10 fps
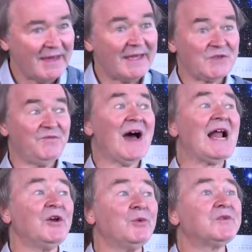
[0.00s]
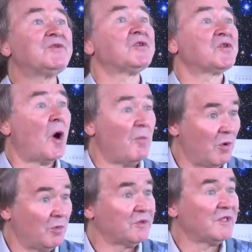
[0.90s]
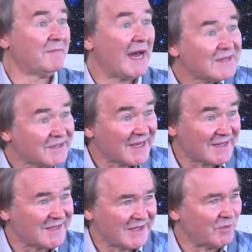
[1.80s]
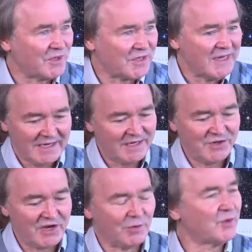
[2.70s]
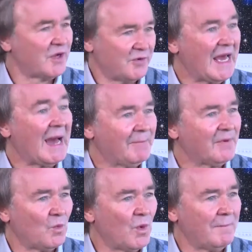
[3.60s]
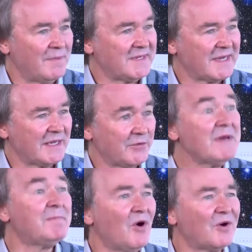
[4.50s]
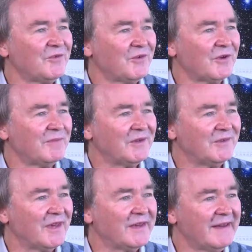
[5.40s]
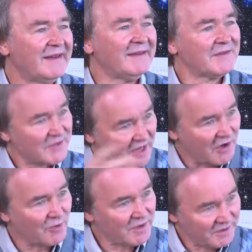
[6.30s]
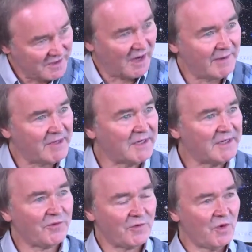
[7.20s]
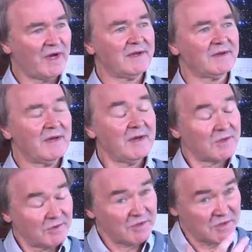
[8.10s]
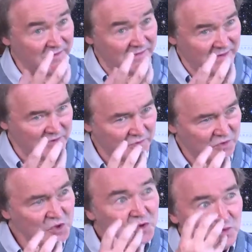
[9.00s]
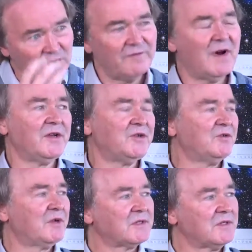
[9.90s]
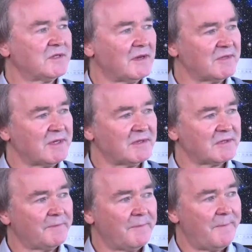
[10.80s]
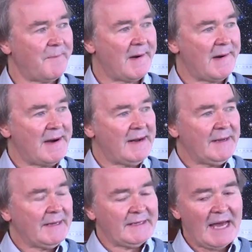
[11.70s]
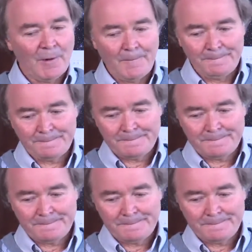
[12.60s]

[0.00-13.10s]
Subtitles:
its value is just comparable to the matter density, which in general would only happen at one particular epoch, you know, because they scale with time in a different way. So there's sort of two fine tunings in some sense. Now,